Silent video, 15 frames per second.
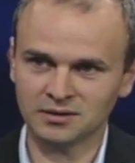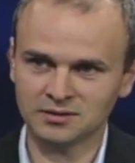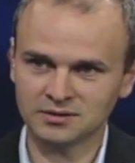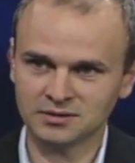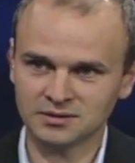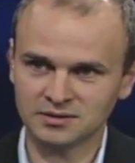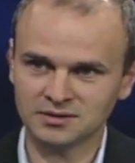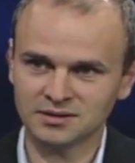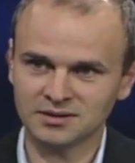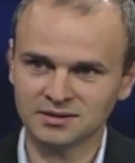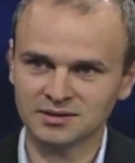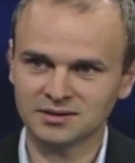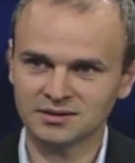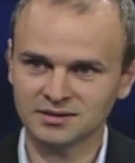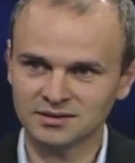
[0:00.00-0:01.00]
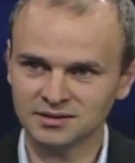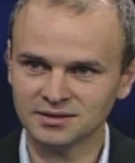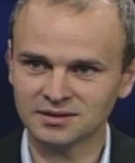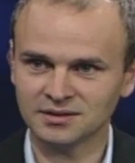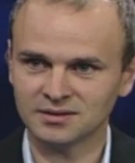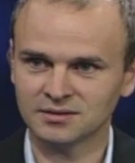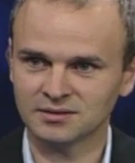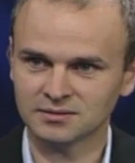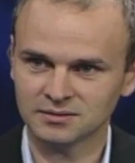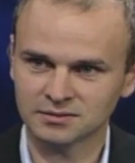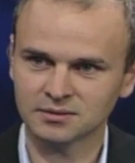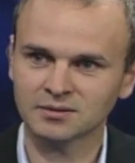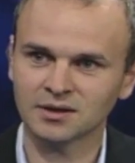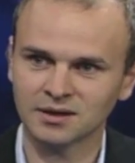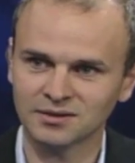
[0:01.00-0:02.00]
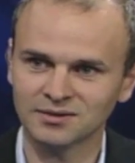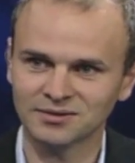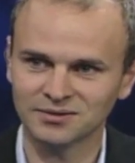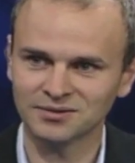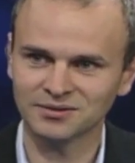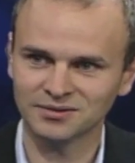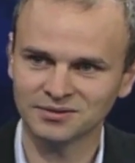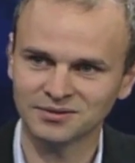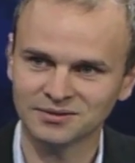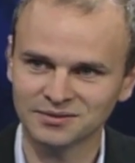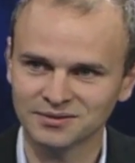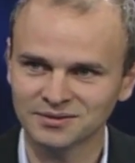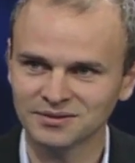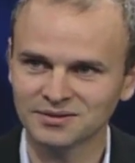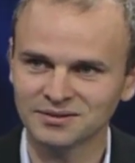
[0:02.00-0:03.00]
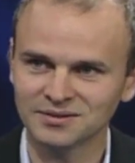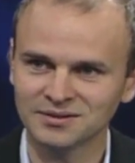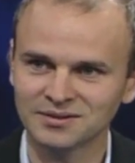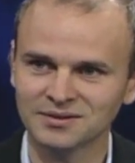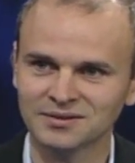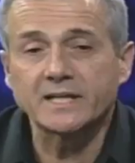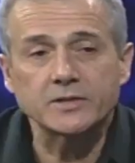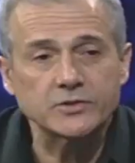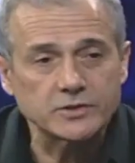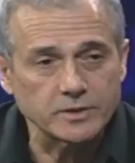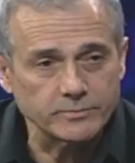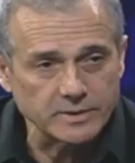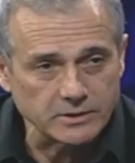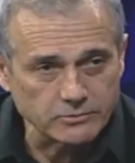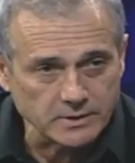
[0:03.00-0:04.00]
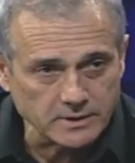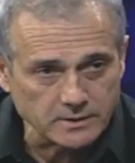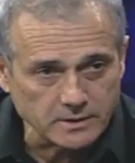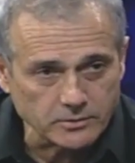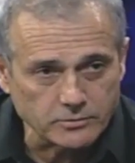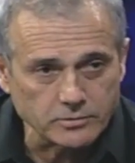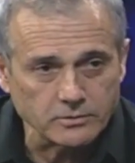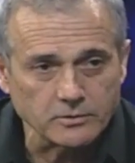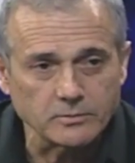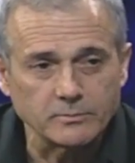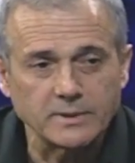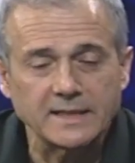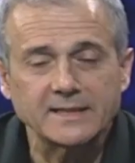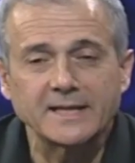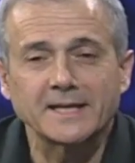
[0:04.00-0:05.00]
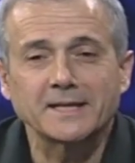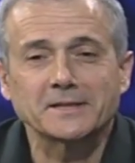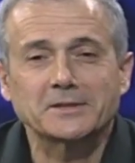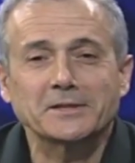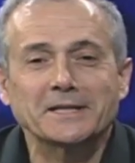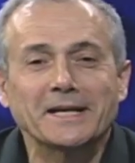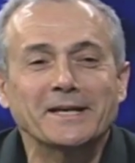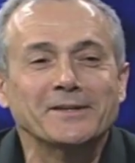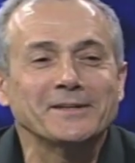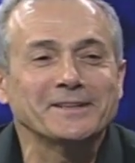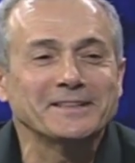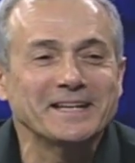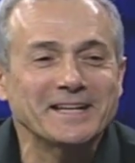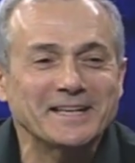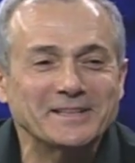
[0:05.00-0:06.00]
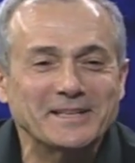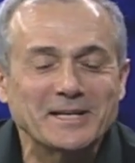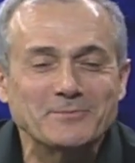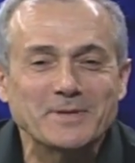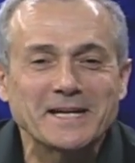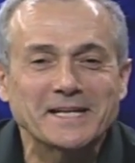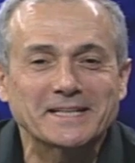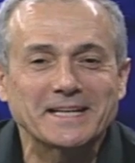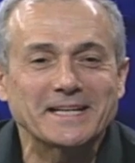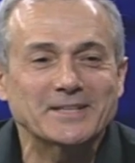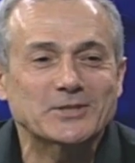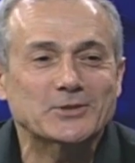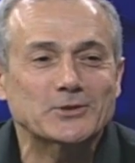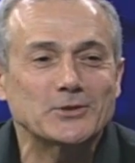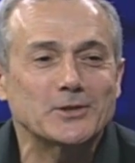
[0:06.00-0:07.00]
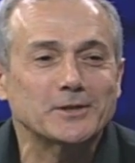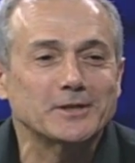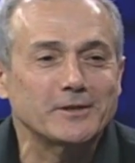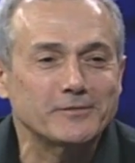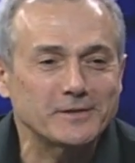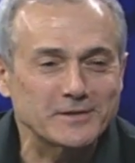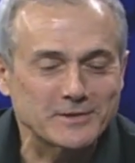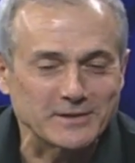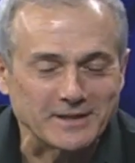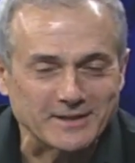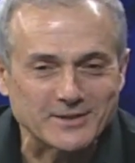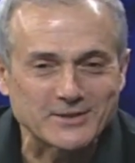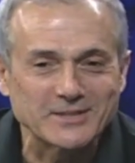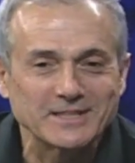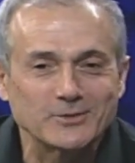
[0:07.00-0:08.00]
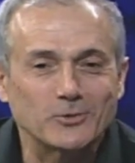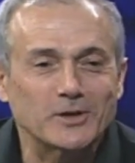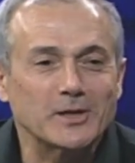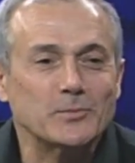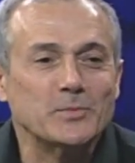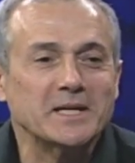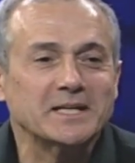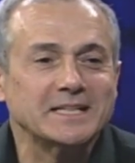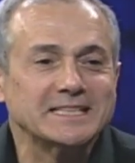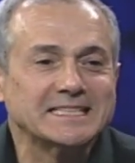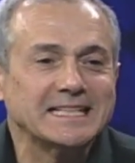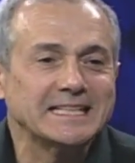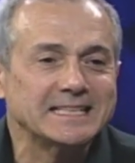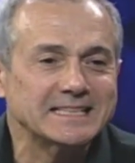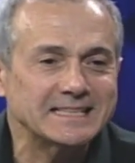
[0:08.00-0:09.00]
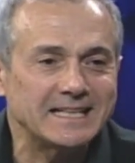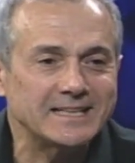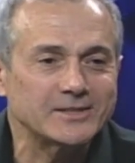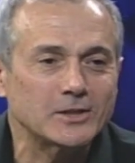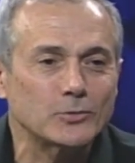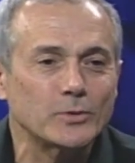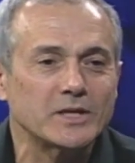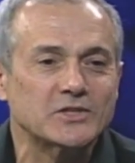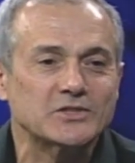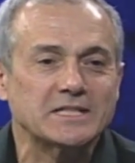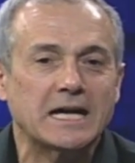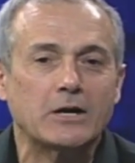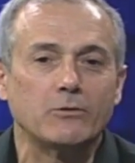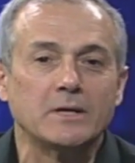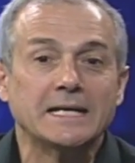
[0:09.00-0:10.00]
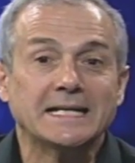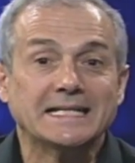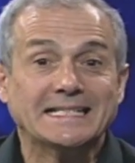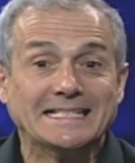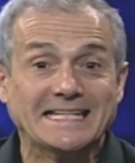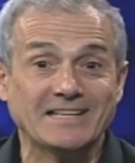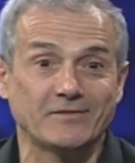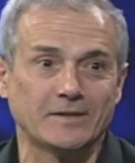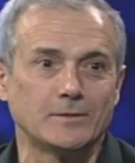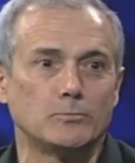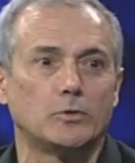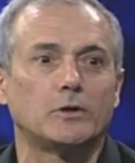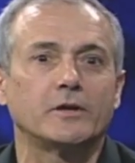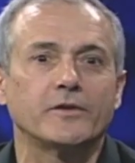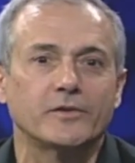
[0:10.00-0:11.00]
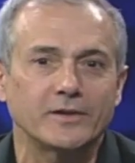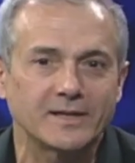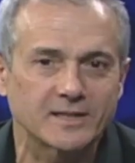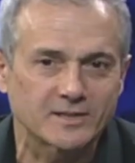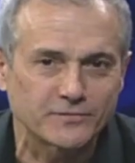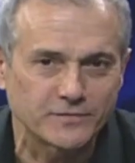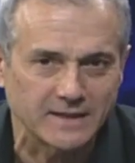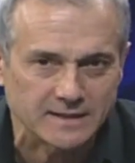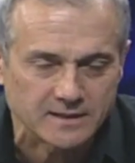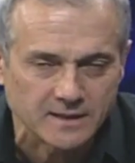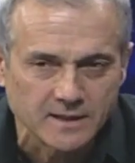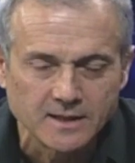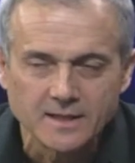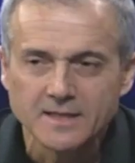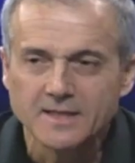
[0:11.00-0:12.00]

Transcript: It is a, it is a neighbor. It is okay. not related. There is no kinship between the two. But they, together they, they make a stronger physics, or a bigger tent under which now even more things fit.